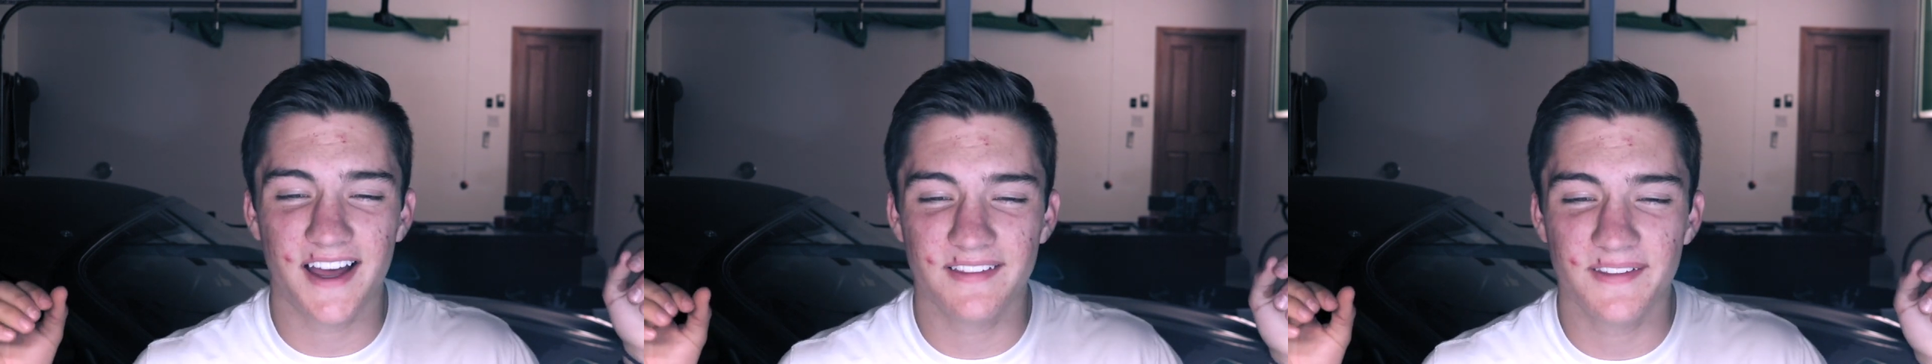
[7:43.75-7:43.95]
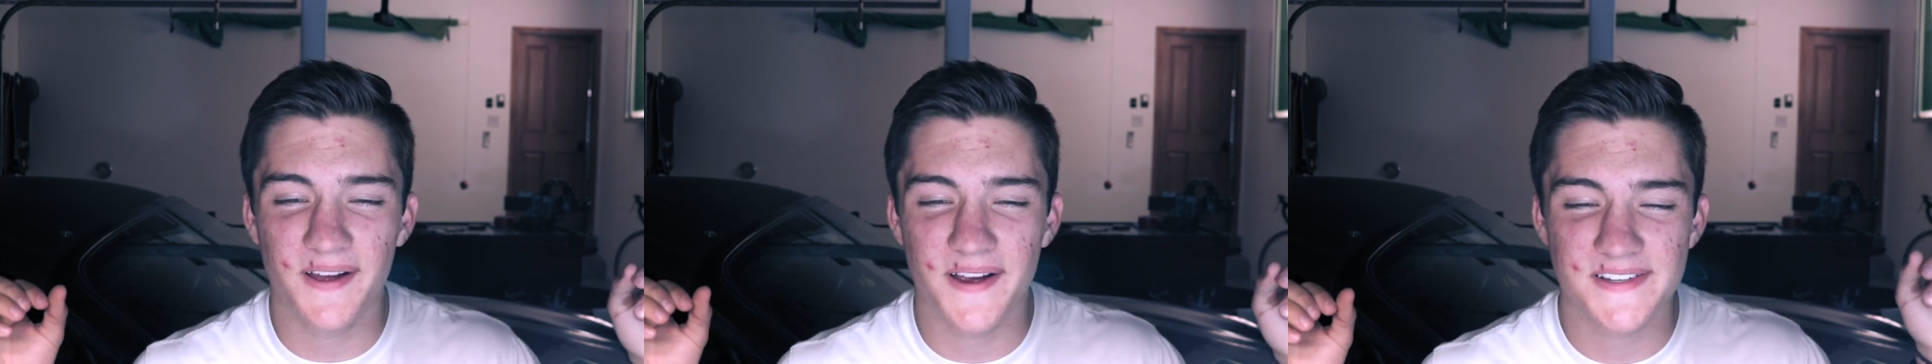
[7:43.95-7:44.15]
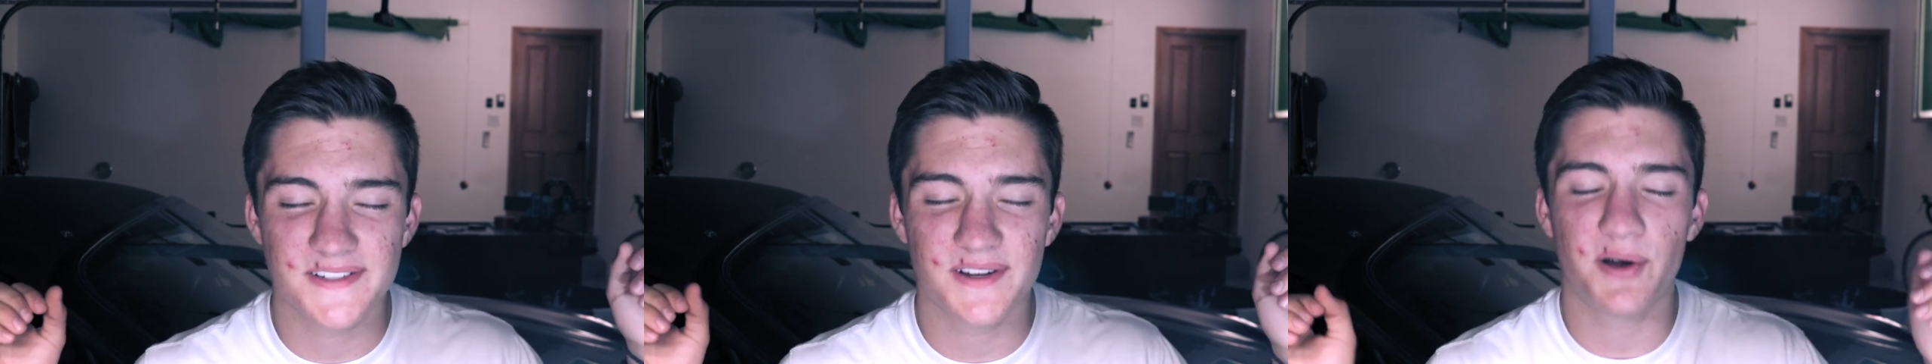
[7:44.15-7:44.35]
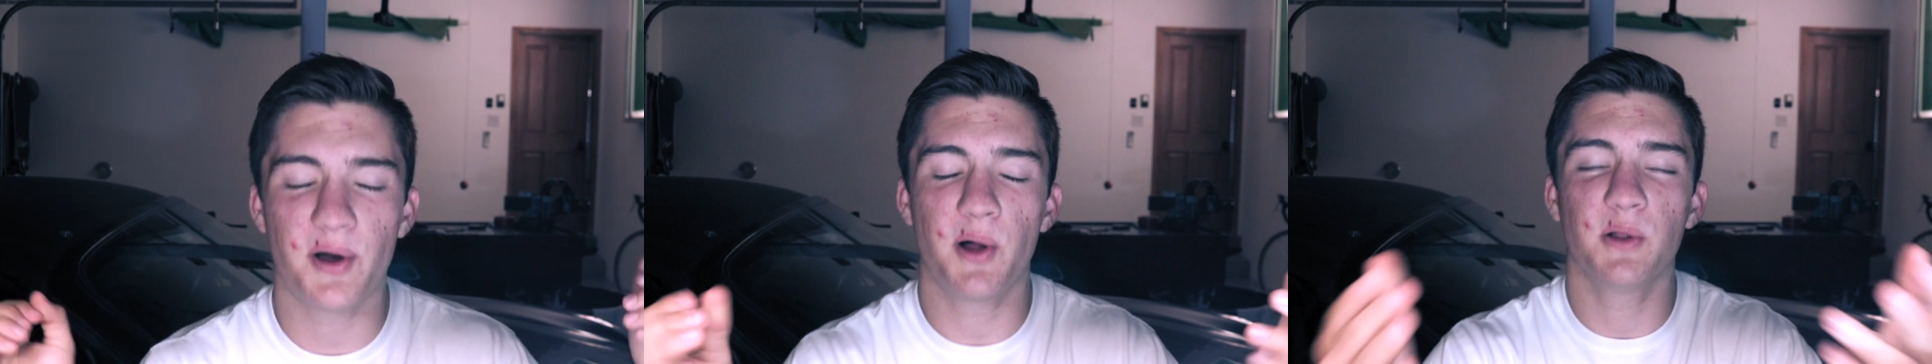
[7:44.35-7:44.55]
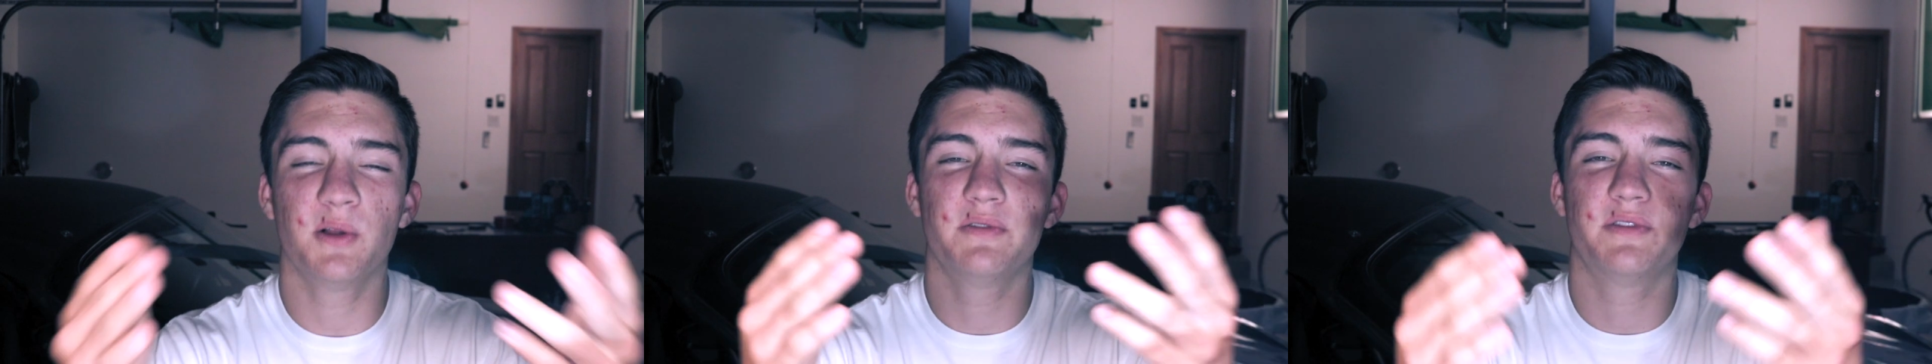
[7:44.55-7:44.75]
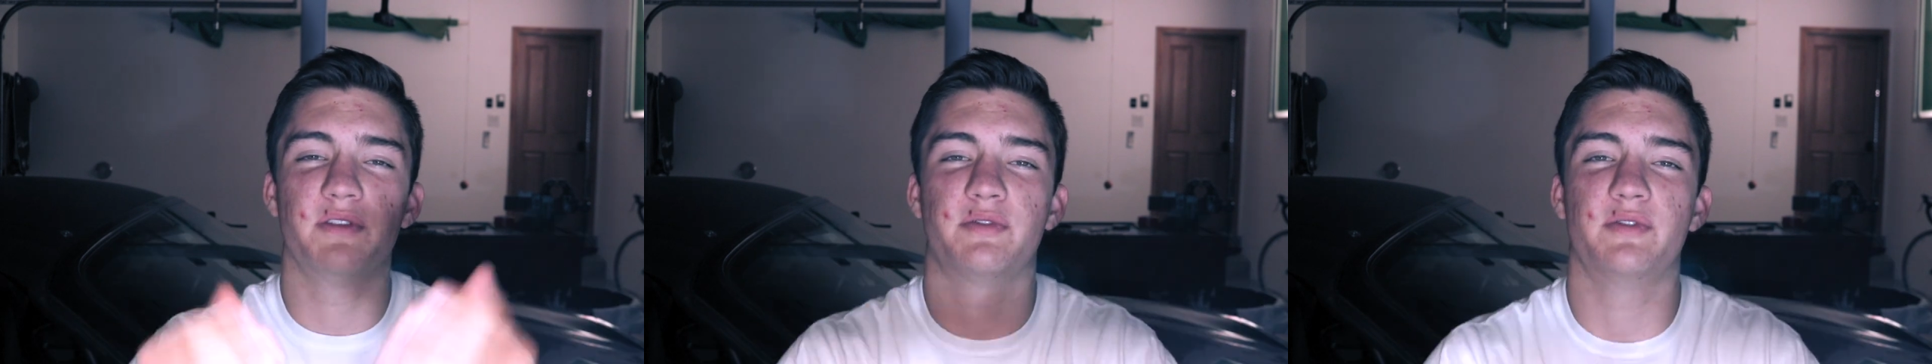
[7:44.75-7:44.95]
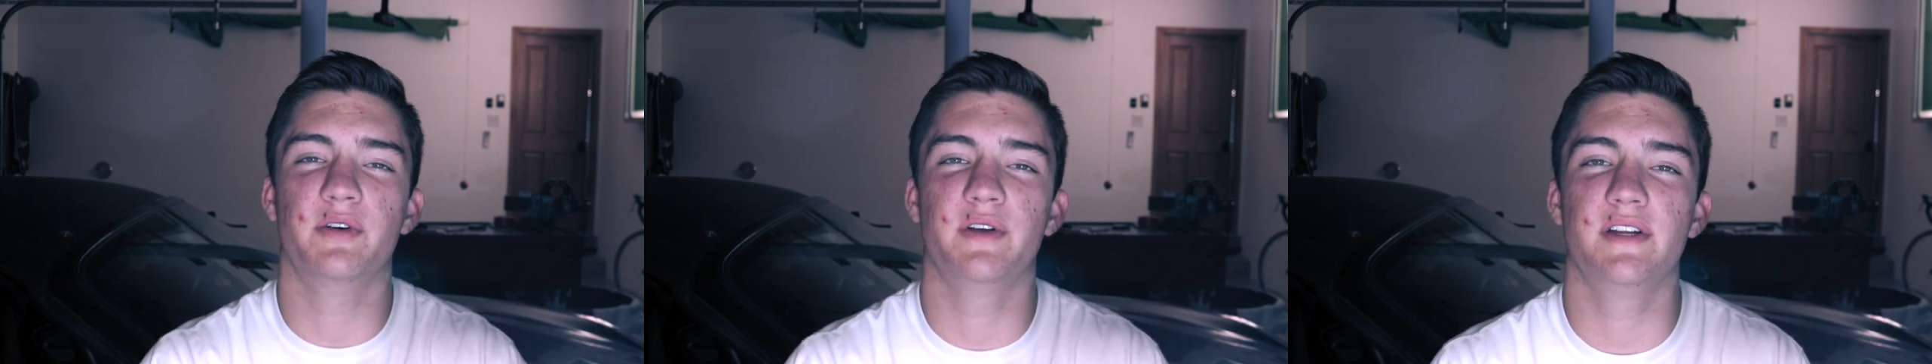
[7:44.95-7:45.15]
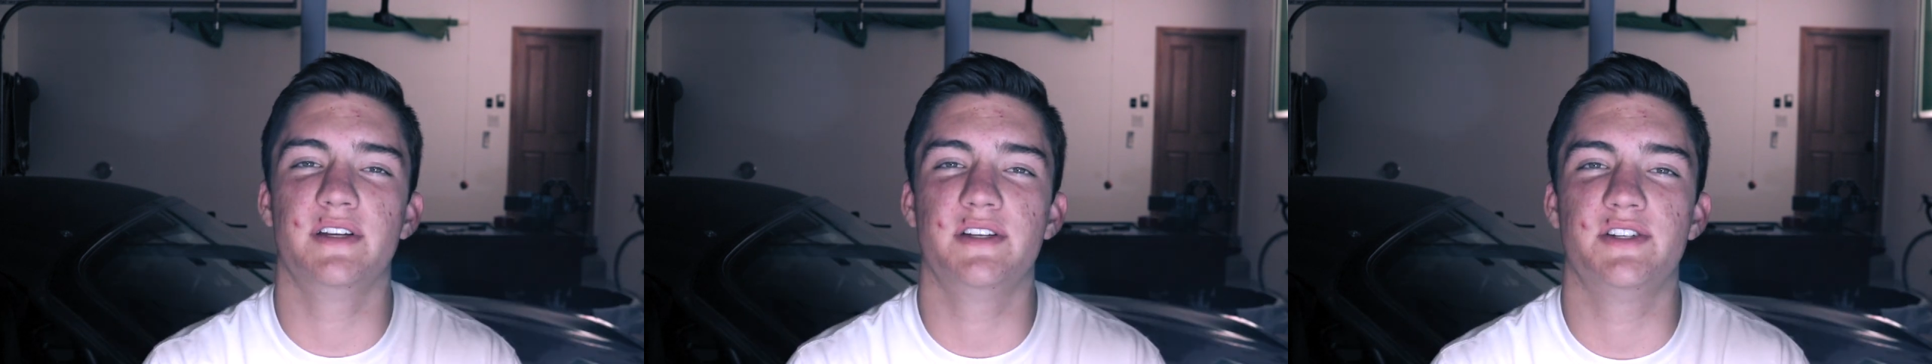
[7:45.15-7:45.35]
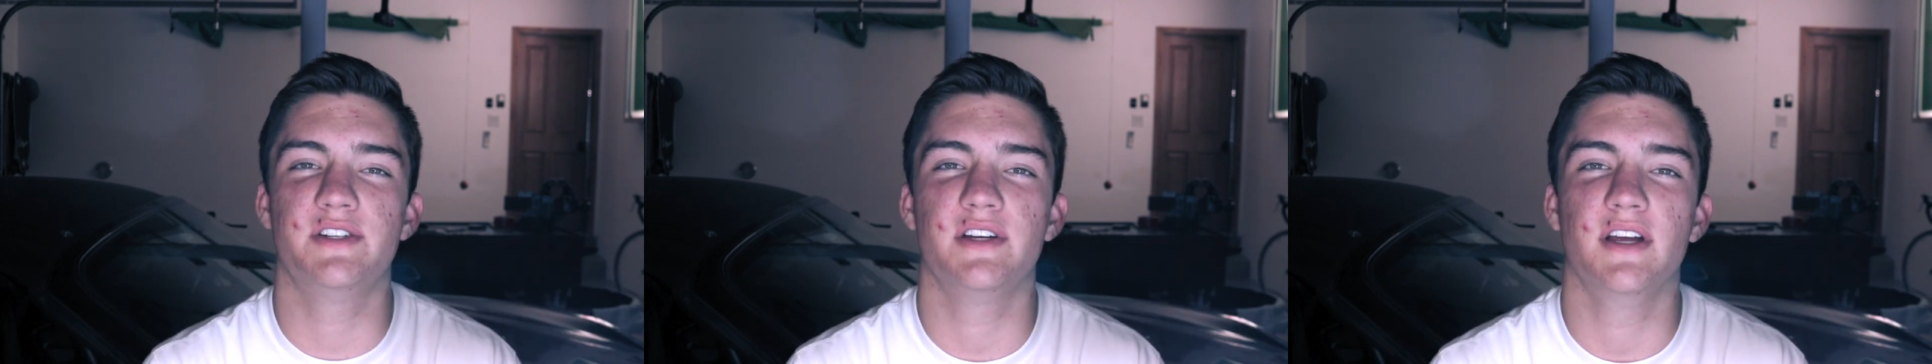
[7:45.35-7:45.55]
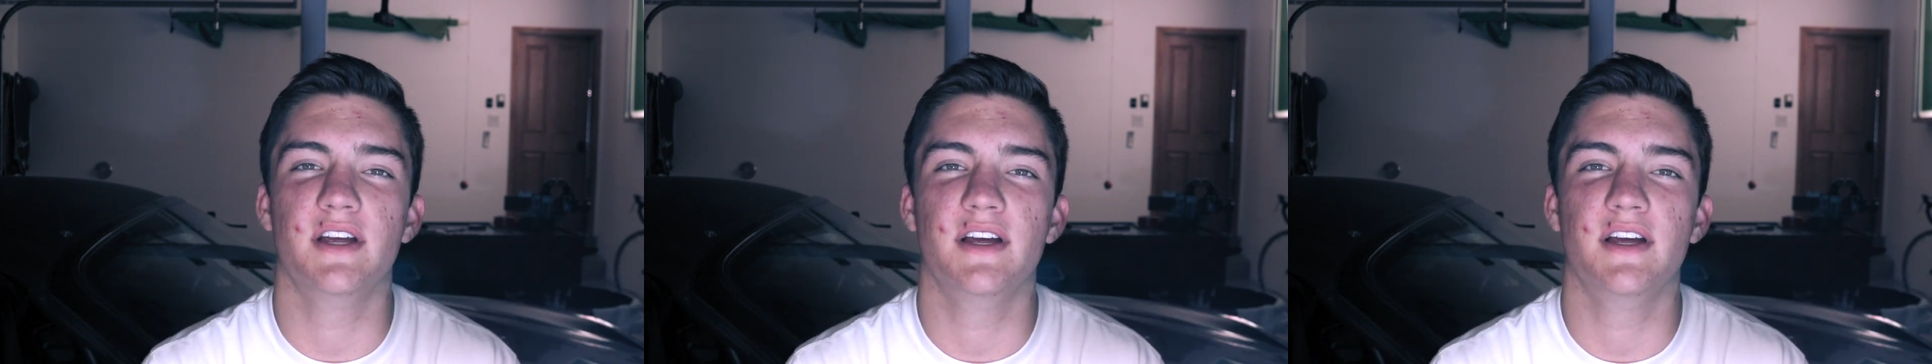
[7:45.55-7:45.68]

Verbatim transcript: I lost all of the footage